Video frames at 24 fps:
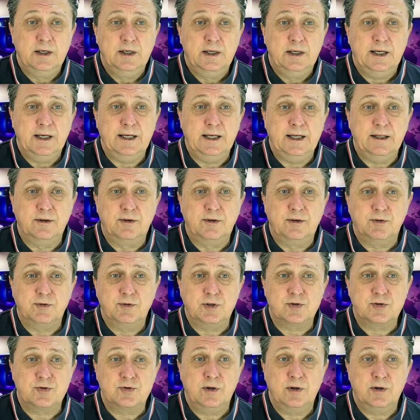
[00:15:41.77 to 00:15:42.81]
And
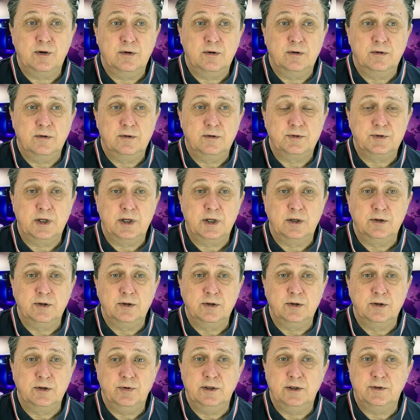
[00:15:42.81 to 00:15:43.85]
just to tell you
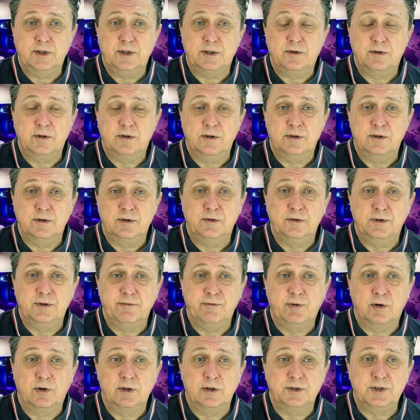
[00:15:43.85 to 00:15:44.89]
here that the
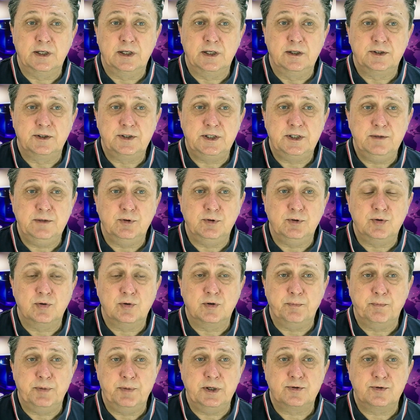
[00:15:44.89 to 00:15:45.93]
volatility, we took
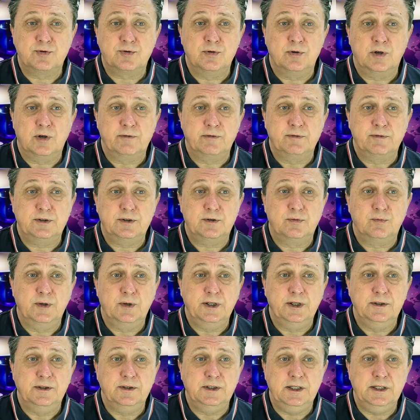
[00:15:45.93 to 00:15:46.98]
a picture of it
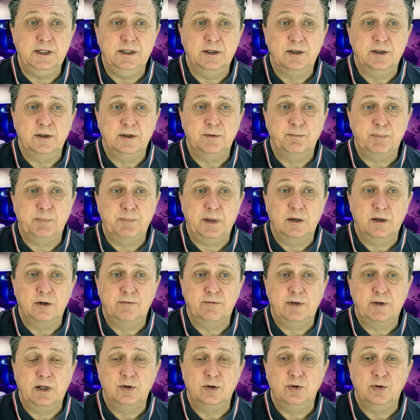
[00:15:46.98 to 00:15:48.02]
when the panel
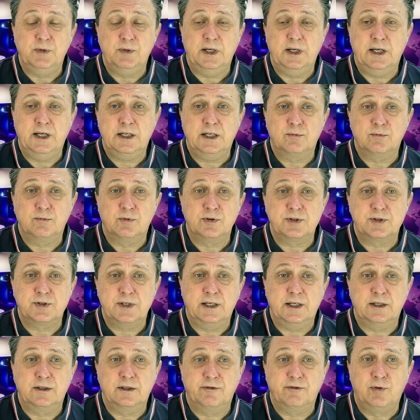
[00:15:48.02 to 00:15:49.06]
value we had was
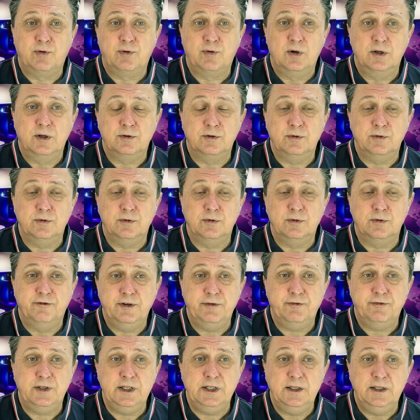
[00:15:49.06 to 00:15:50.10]
at
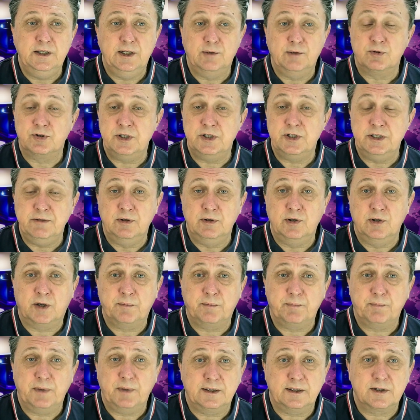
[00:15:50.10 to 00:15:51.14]
415. It was even
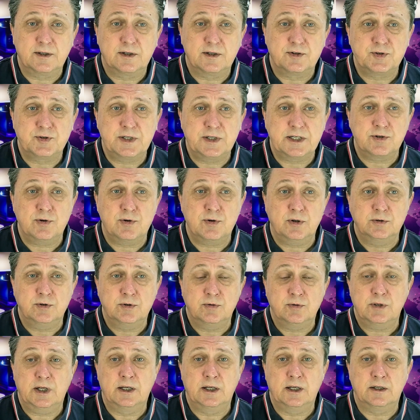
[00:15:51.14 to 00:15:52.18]
up at
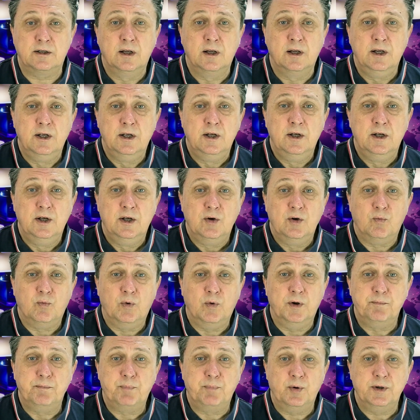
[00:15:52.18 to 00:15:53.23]
600 at
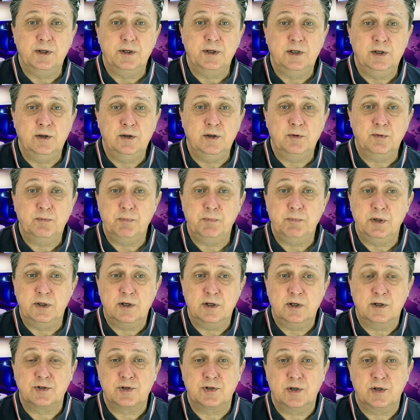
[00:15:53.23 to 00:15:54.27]
one point here
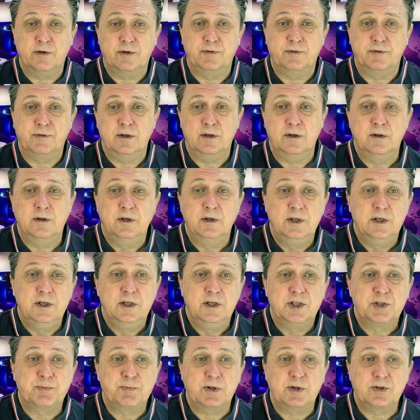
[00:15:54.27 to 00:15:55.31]
because of the
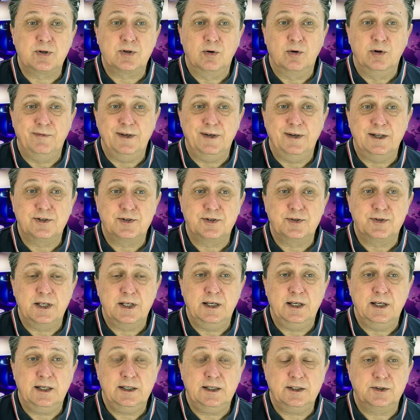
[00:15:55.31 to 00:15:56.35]
special events they
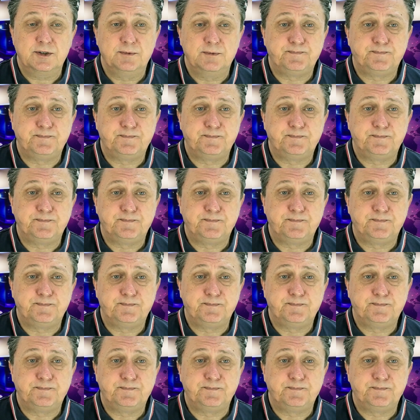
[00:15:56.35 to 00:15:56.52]
had.